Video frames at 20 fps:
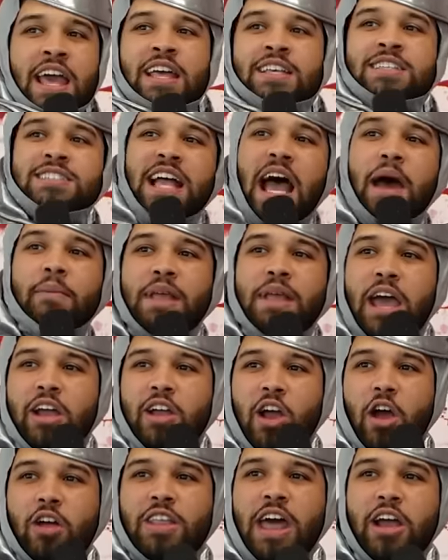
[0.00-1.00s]
stop that
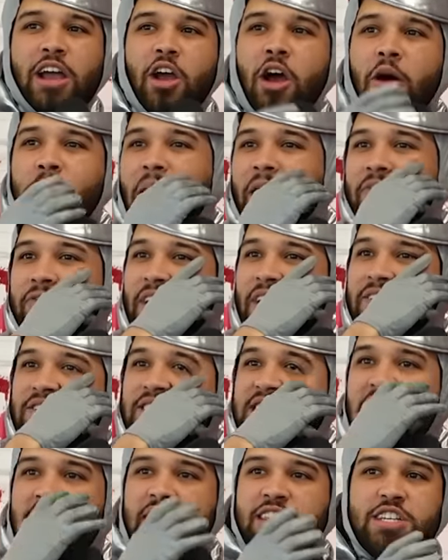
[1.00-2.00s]
girl. That girl about
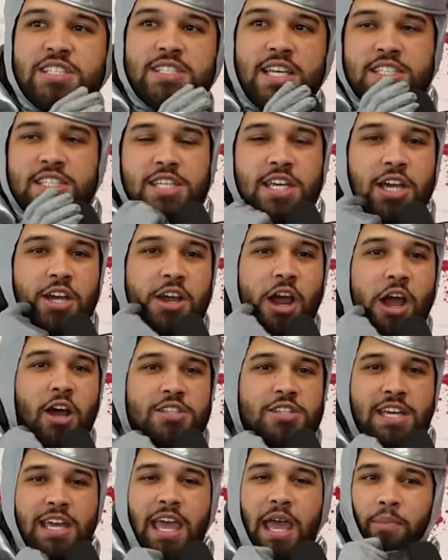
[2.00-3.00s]
15. Just because she a girl,
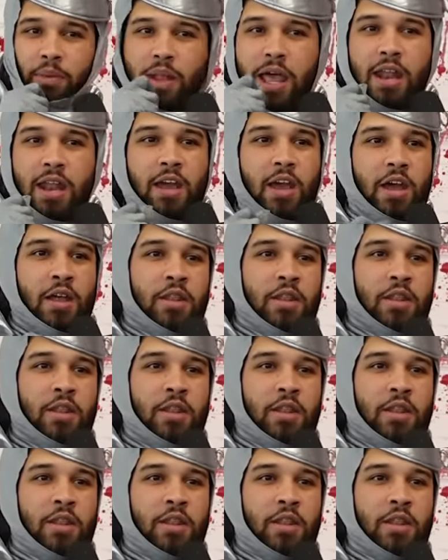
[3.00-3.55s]
she can't play in here. And